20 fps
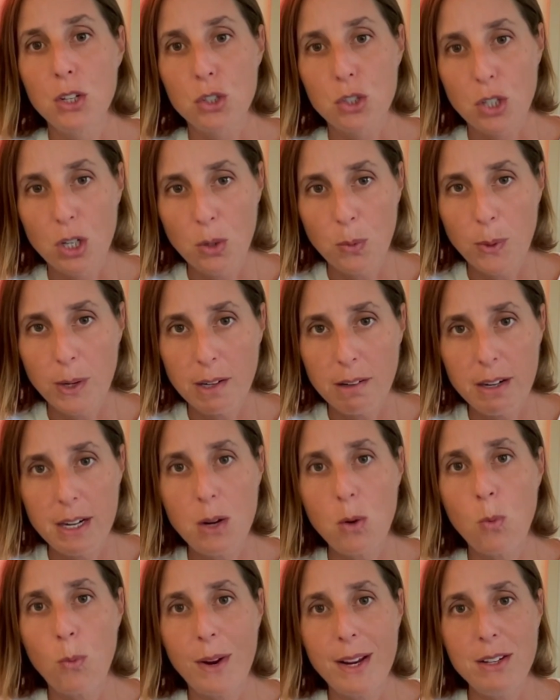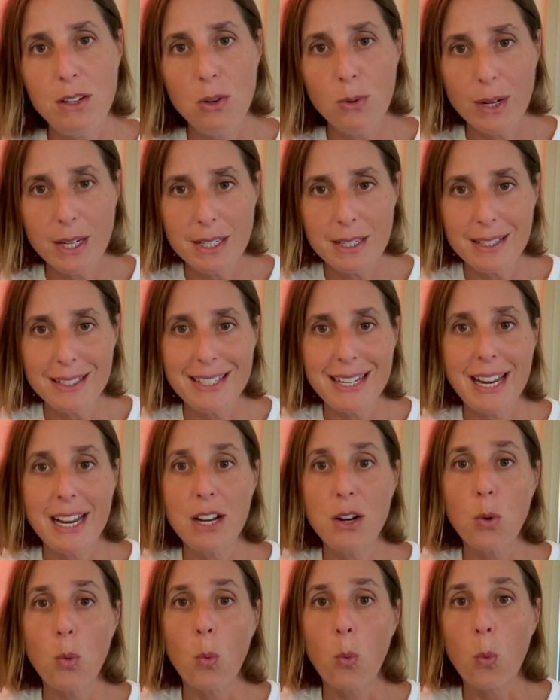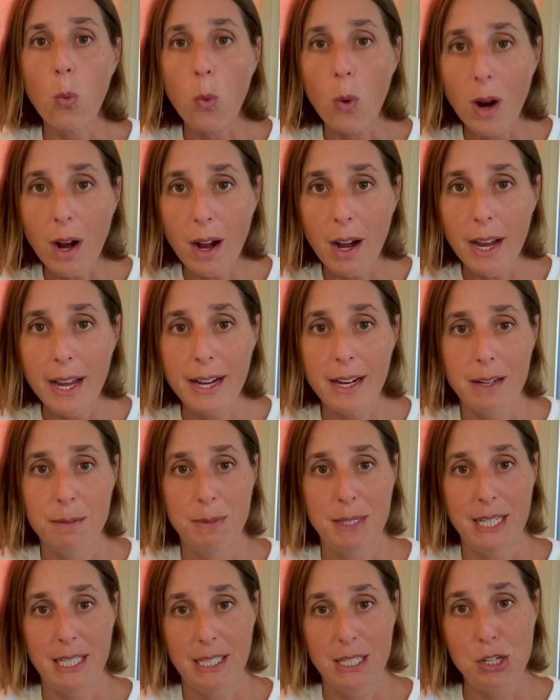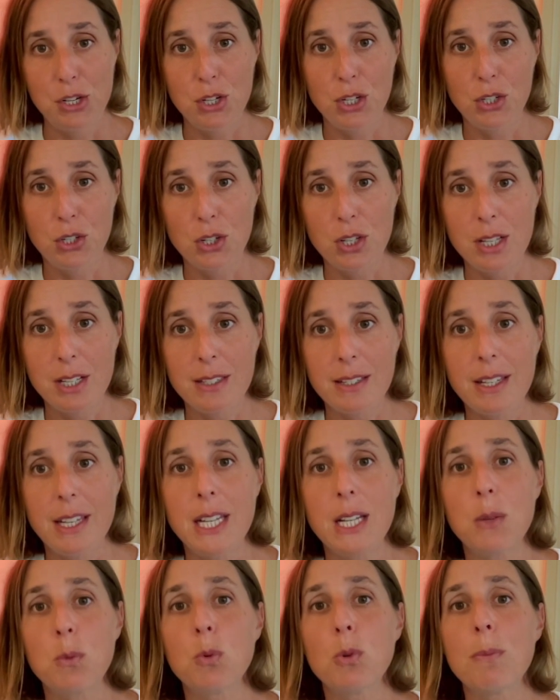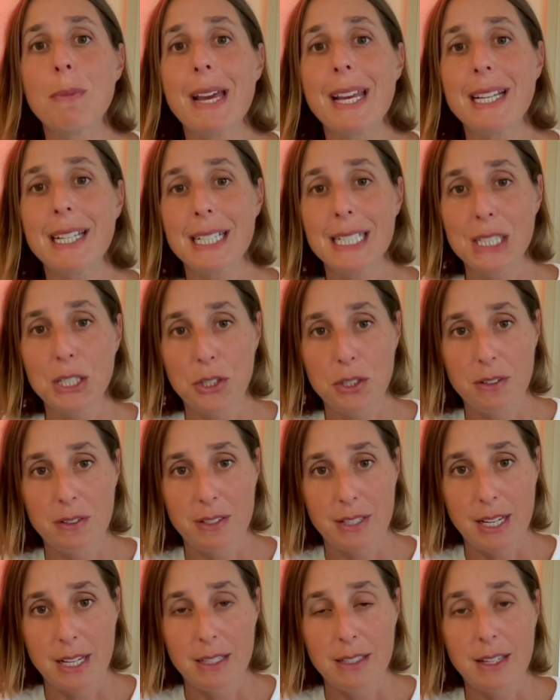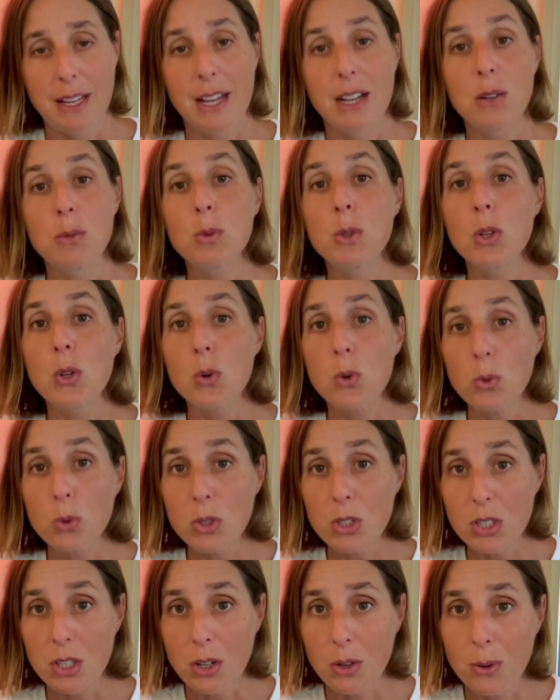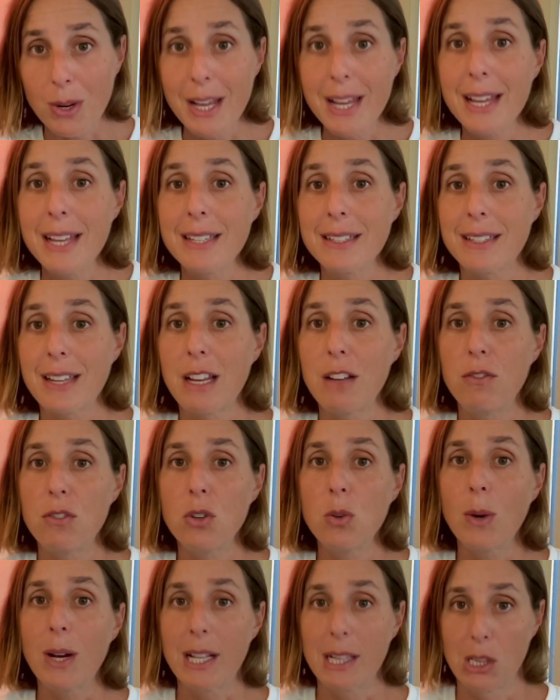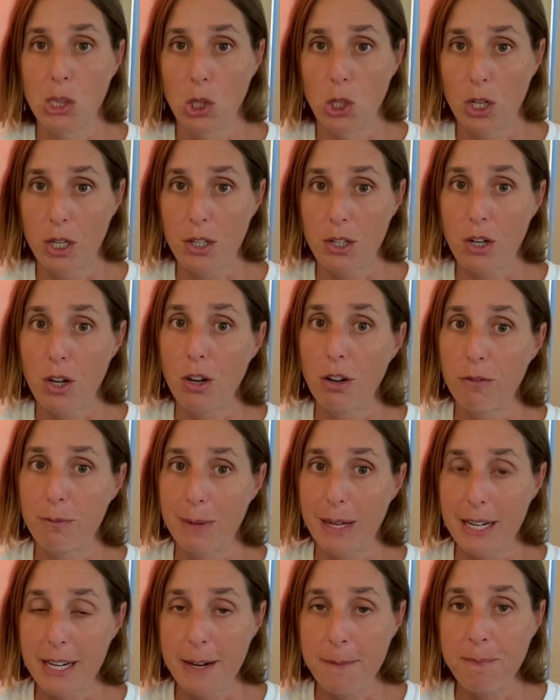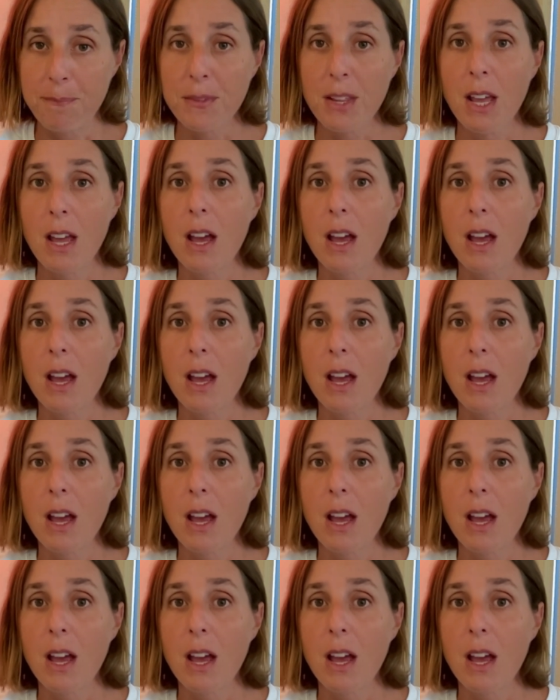Don't worry, when you understand why I'm telling you to do this, it will make a lot of sense and it will also save you a lot of money.